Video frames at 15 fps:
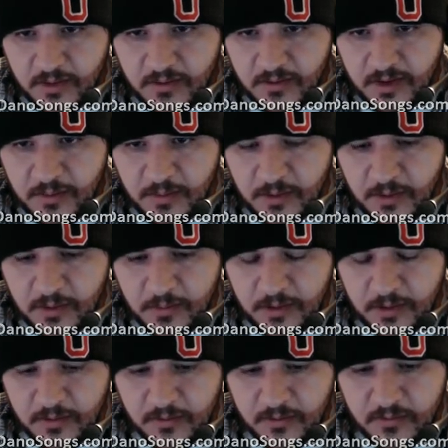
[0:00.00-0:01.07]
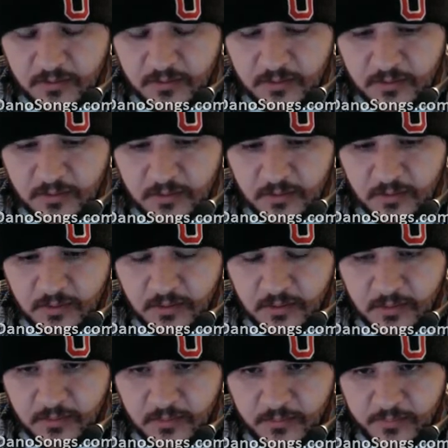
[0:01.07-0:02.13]
10 million meters
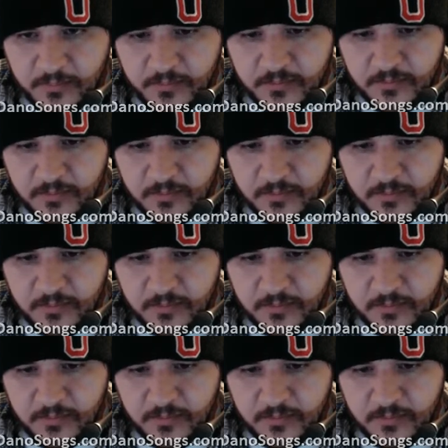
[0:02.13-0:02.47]
from